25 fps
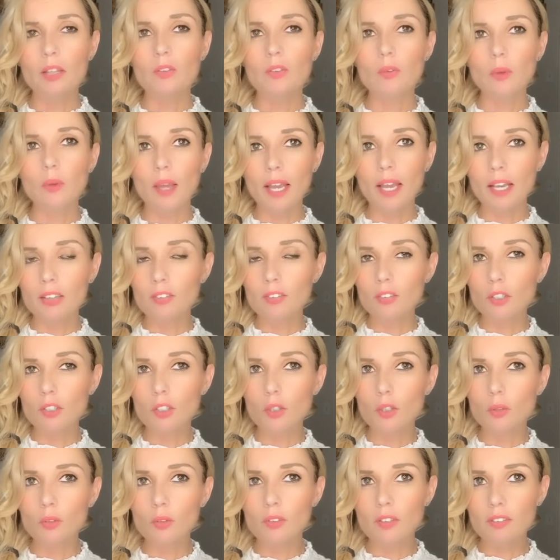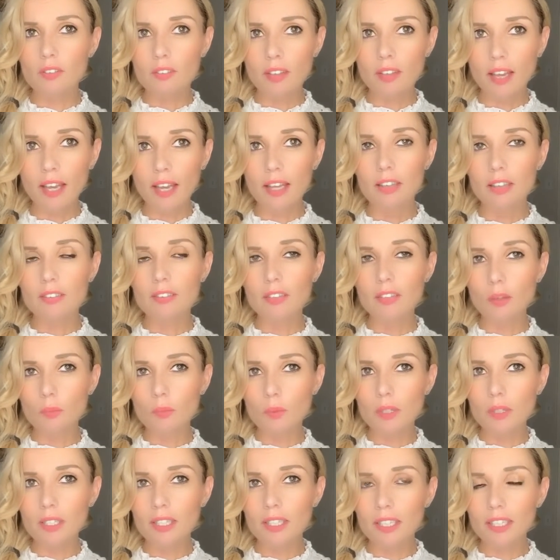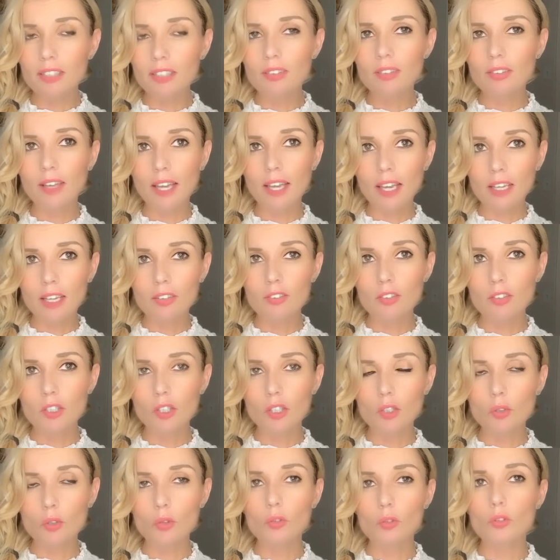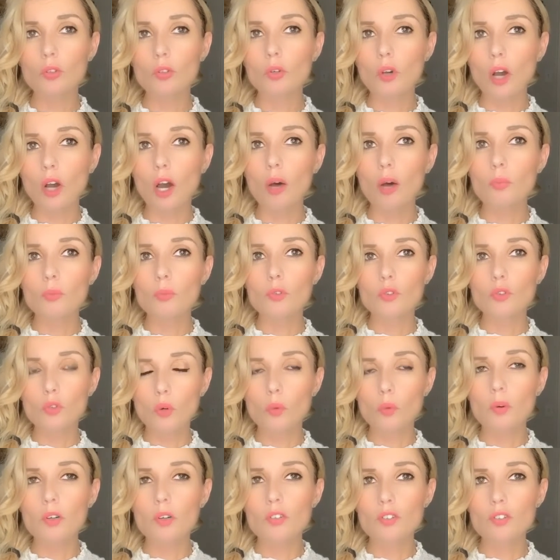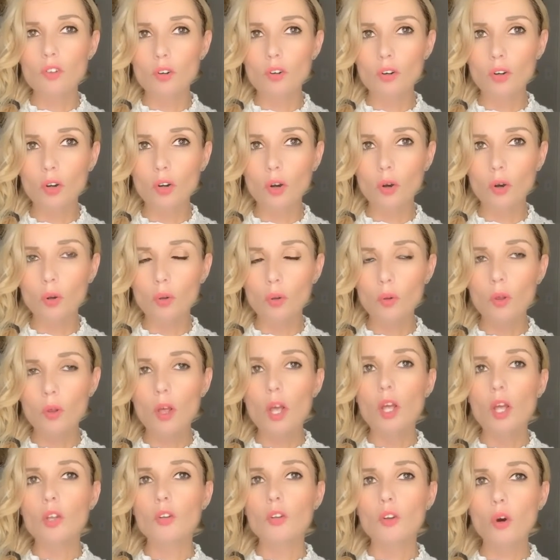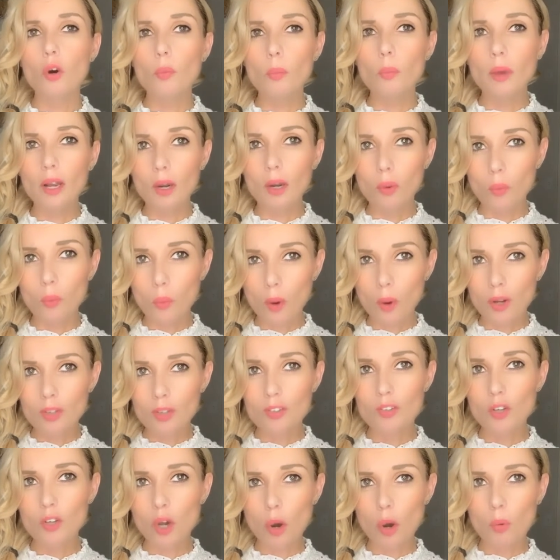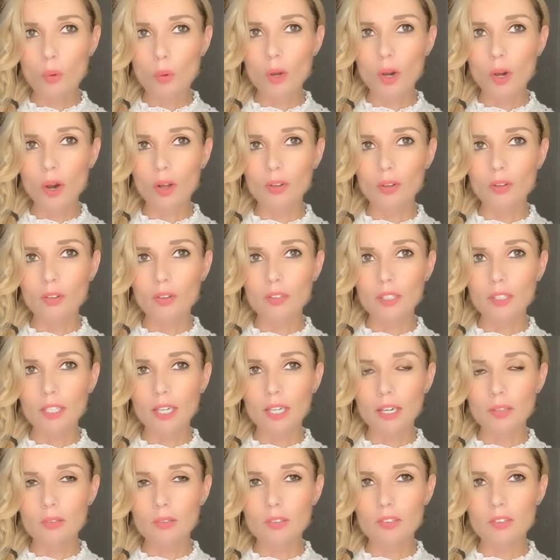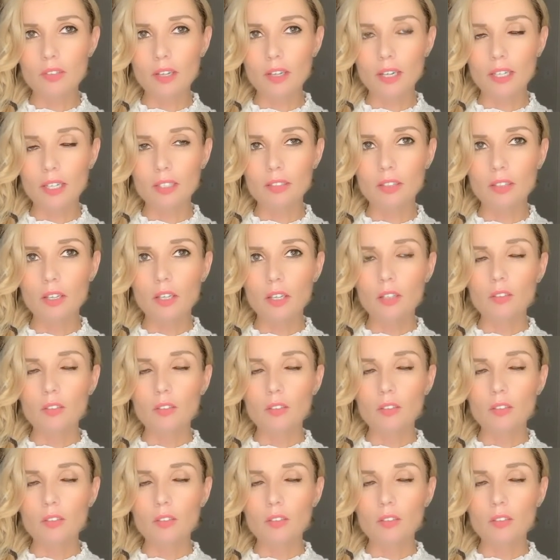to execute the task that we need to execute to come towards our goal, no matter what's going on the outside.